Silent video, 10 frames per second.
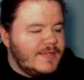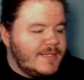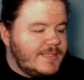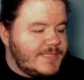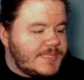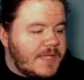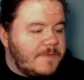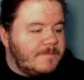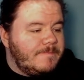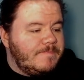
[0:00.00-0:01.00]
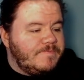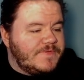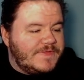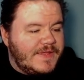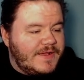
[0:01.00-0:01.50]
So,
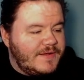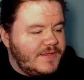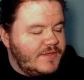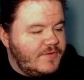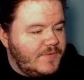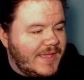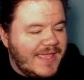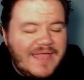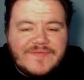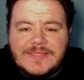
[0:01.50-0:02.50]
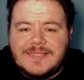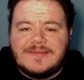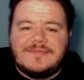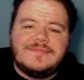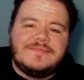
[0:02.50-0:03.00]
there you have it,
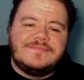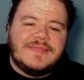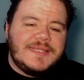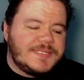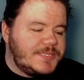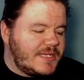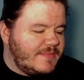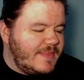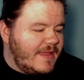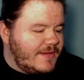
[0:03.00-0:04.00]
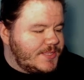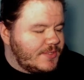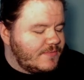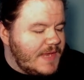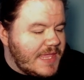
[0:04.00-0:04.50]
ladies and gentlemen. There is
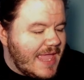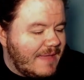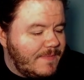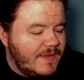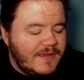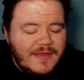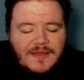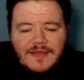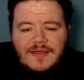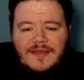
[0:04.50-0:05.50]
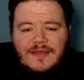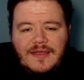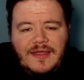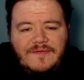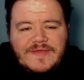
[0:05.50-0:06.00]
your recap
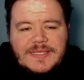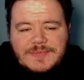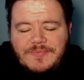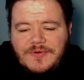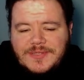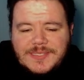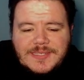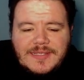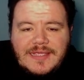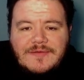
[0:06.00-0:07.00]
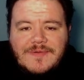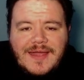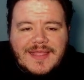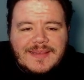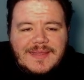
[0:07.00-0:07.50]
of esports in
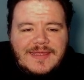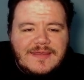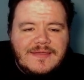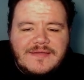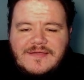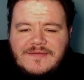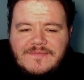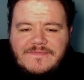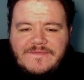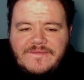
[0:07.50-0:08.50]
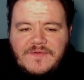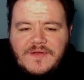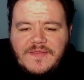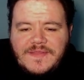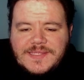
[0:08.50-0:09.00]
Rocket League
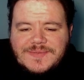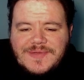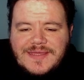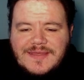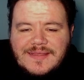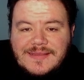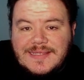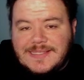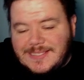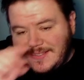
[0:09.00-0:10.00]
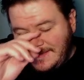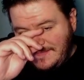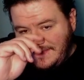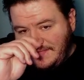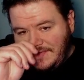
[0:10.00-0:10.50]
for this week, at least.
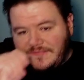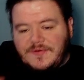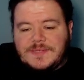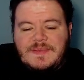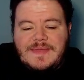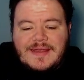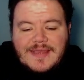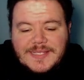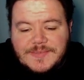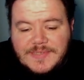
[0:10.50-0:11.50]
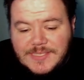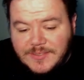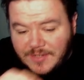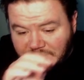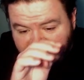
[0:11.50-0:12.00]
We'll, of course, be back next week to do
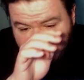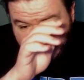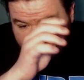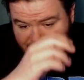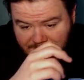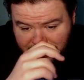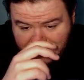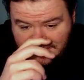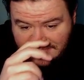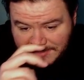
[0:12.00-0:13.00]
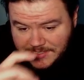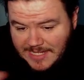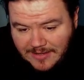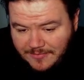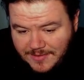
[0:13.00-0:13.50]
it all over again. That's just
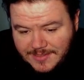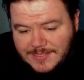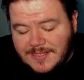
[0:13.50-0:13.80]
how it works.